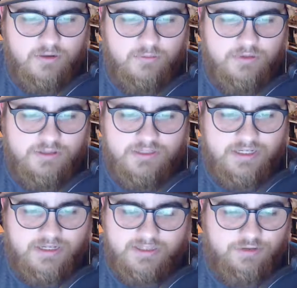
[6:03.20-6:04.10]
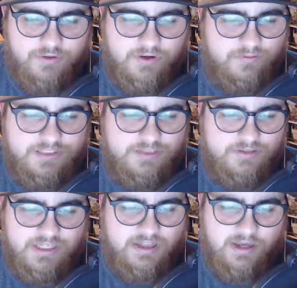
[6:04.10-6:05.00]
which is, dude, we still
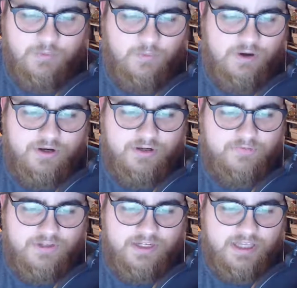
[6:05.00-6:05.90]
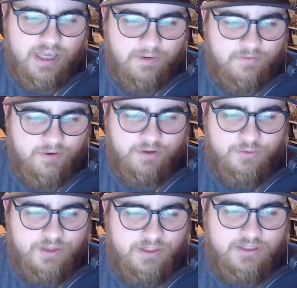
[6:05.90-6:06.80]
get like one Vita game every other
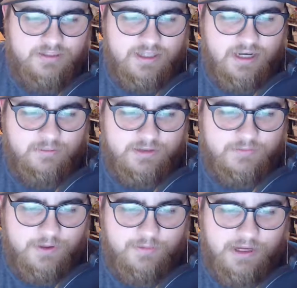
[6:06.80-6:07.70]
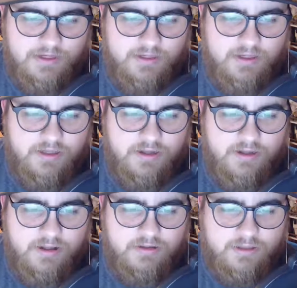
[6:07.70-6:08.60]
week, and it kind of blows my mind.
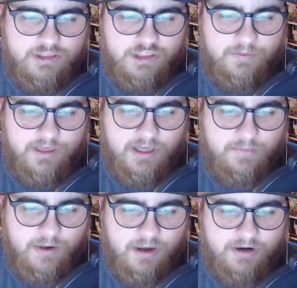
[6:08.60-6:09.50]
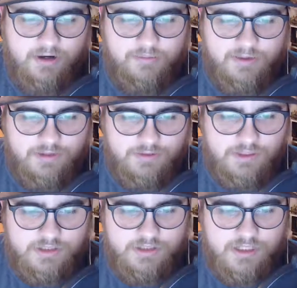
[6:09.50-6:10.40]
The Charming Empire coming to
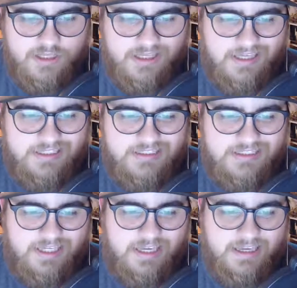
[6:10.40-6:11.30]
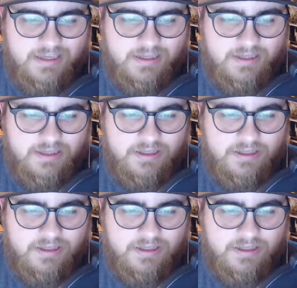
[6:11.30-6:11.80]
Switch, ACA.